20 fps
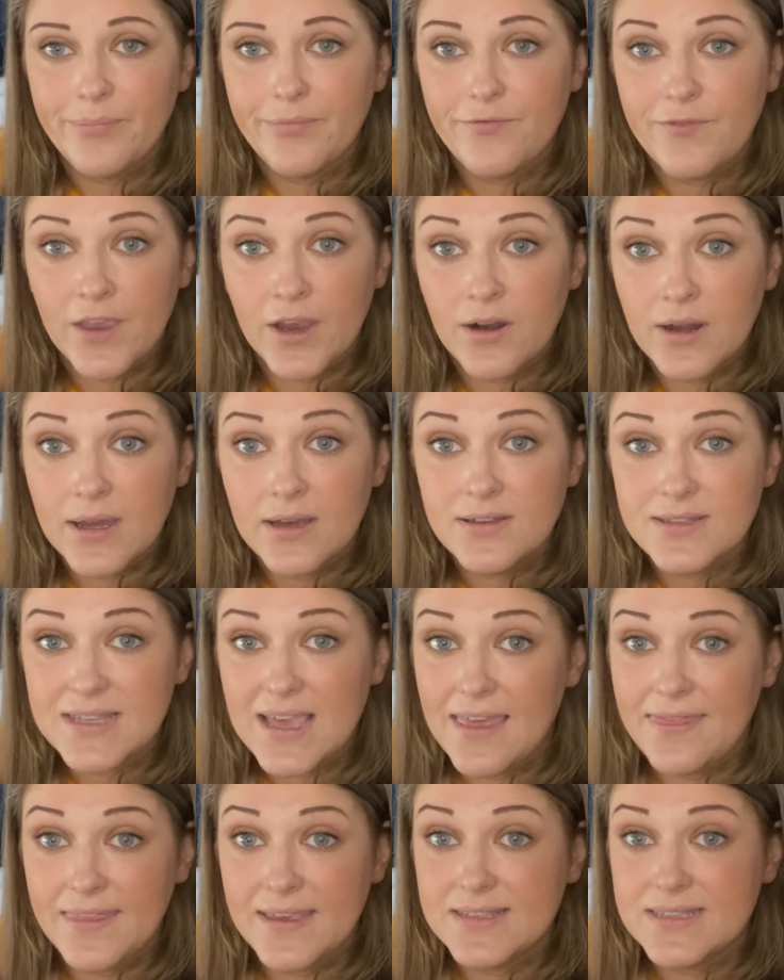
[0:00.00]
fingernails,
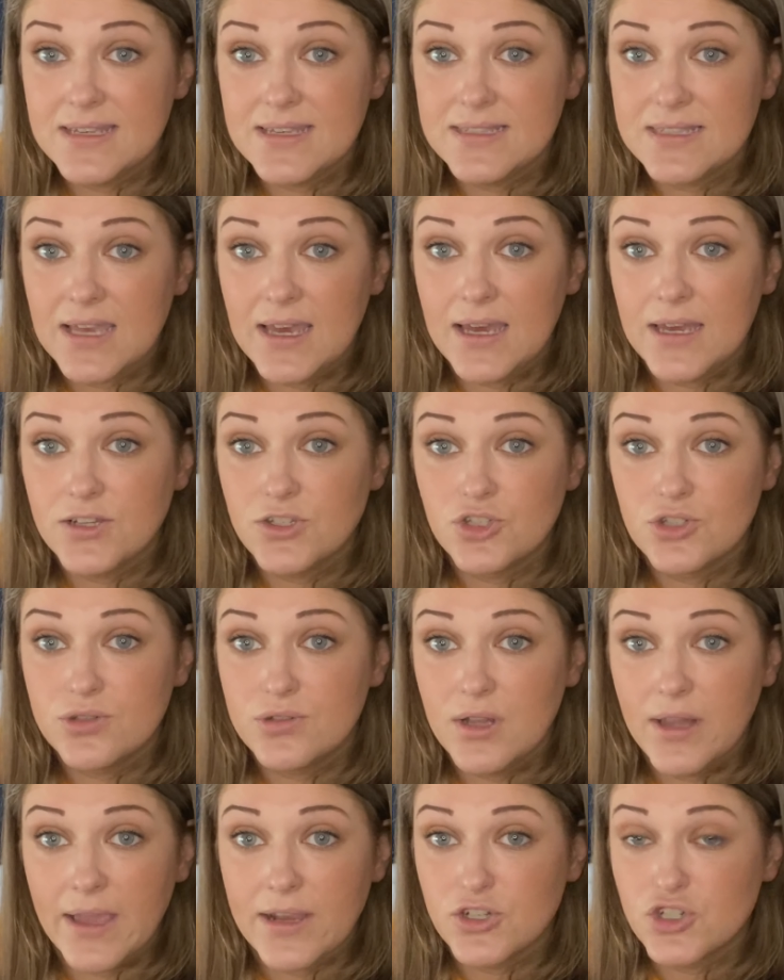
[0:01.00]
and this is a
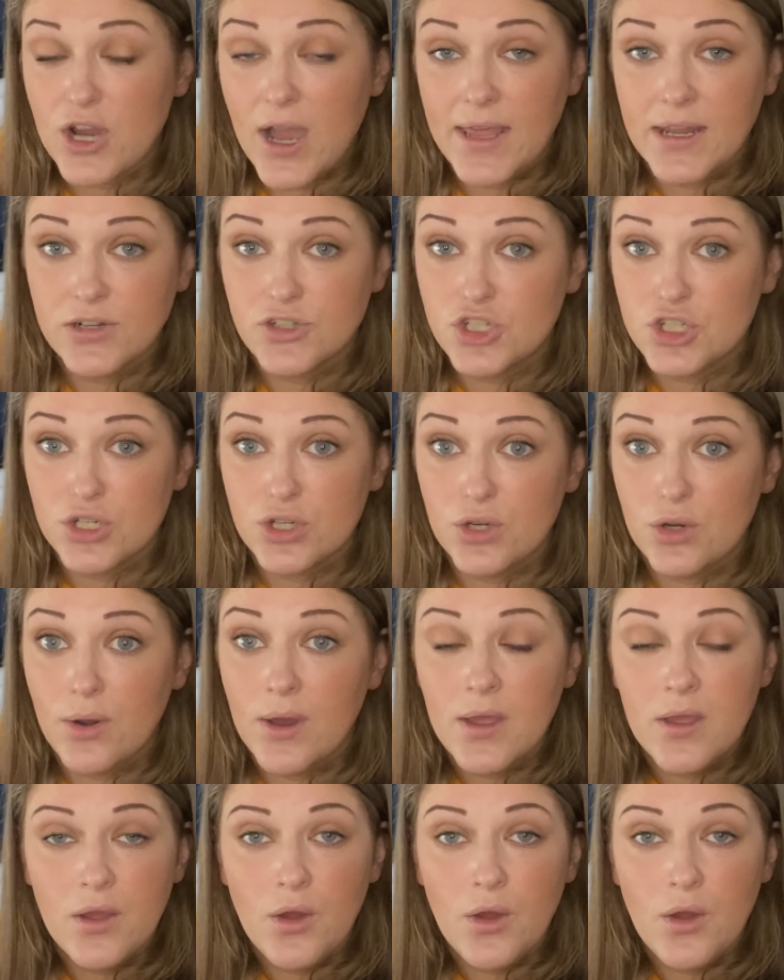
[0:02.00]
like tried and true.